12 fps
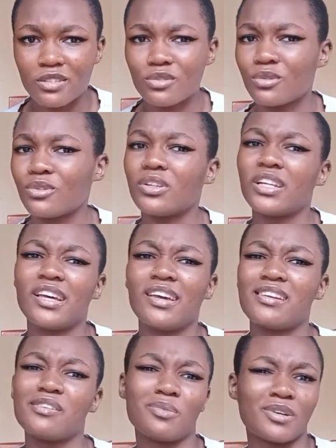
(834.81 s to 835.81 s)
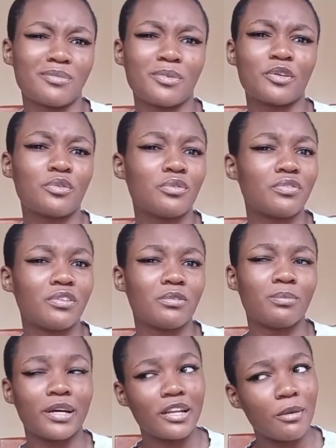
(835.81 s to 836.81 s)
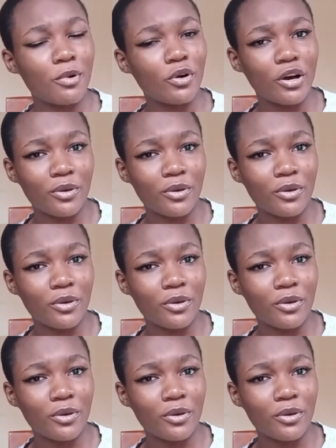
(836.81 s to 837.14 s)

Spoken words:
So don't let anyone make you feel bad about how